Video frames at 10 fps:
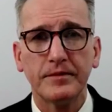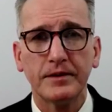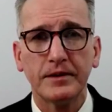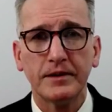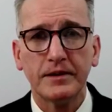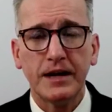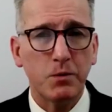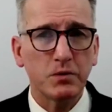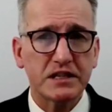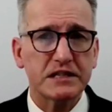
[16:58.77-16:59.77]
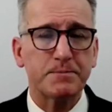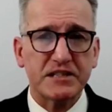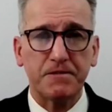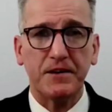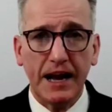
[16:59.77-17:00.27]
And what was the
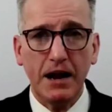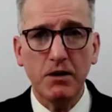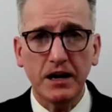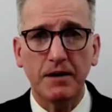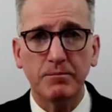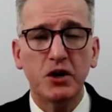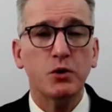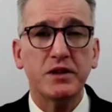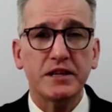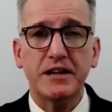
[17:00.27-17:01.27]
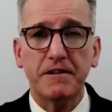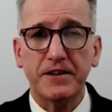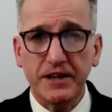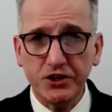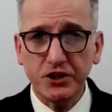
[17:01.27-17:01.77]
specific outcome? With a
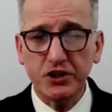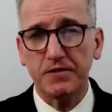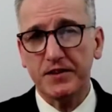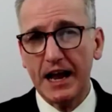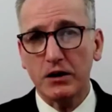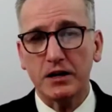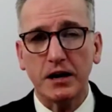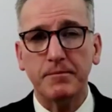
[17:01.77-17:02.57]
definition of the outcome.